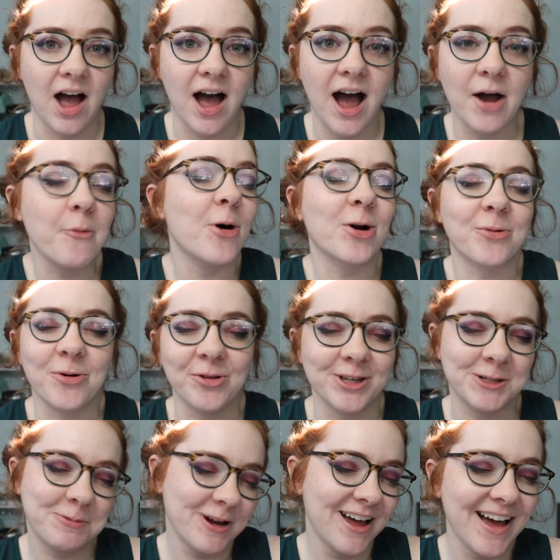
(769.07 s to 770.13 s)
I want to roll
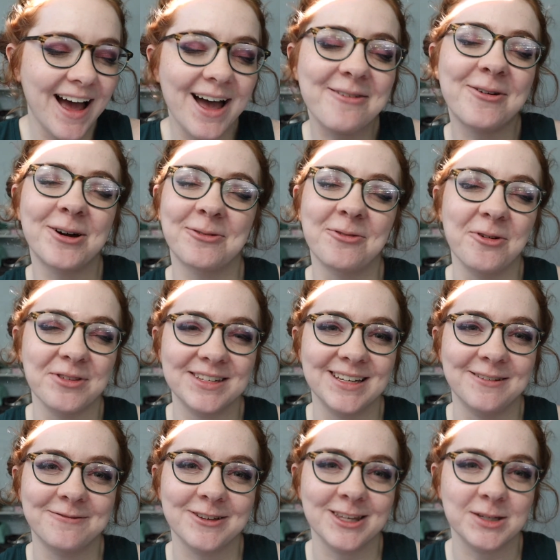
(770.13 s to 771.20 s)
this. I want to roll this
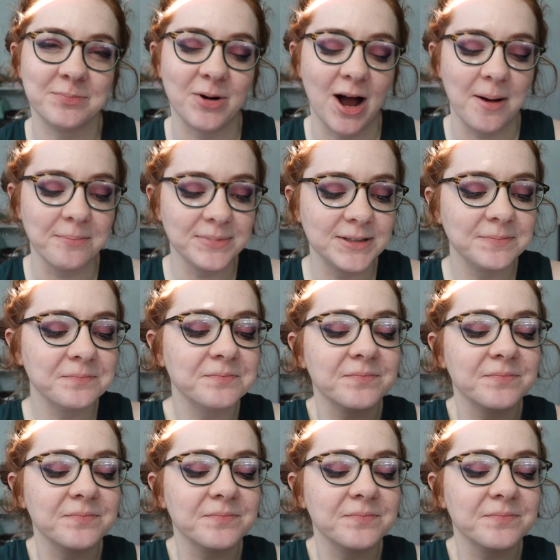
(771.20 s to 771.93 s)
in for this prompt.